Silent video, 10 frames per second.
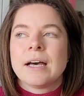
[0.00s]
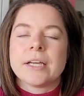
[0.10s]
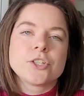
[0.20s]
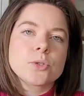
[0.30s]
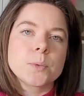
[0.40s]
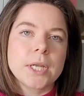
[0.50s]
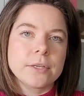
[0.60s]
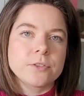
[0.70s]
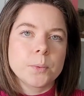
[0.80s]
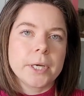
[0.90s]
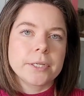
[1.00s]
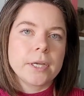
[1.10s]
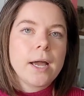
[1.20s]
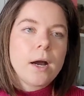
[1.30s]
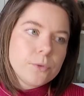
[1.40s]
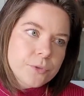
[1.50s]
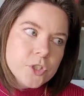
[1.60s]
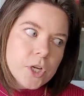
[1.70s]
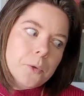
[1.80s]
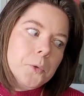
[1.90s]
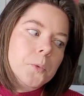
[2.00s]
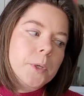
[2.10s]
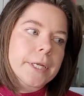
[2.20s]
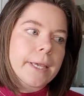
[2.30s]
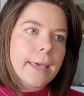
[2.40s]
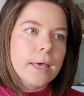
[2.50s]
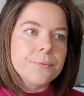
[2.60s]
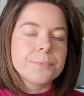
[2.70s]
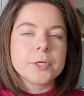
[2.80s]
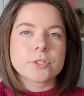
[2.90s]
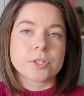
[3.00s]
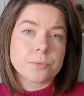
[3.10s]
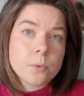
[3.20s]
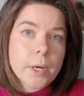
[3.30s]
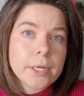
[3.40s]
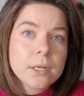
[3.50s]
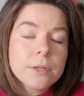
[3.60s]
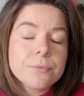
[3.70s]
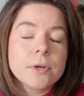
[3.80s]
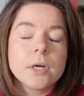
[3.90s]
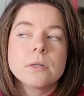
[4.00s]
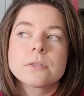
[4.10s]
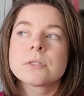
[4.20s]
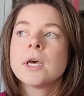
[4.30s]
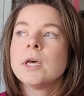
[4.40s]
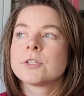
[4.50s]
I just would like to wear the outfits I already have because I have quite a lot of clothes.